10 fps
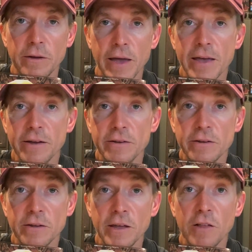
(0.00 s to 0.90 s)

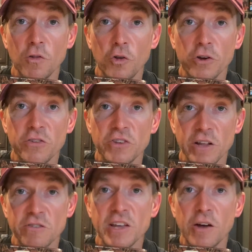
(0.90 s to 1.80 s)
and it looks
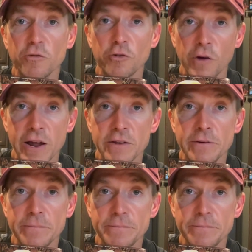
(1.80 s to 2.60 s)
and sounds great.